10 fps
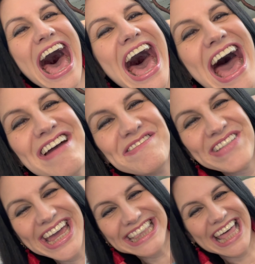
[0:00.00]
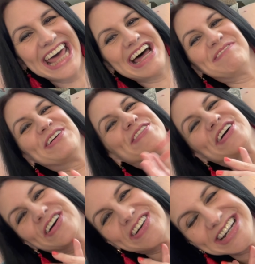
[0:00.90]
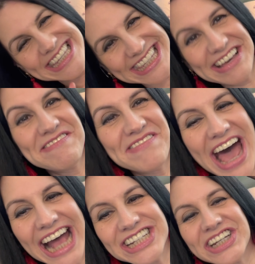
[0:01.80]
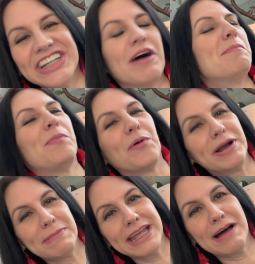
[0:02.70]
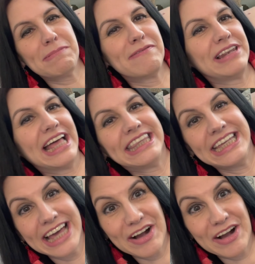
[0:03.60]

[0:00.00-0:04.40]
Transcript: I made that up, of course. Imagine a board made up of Latina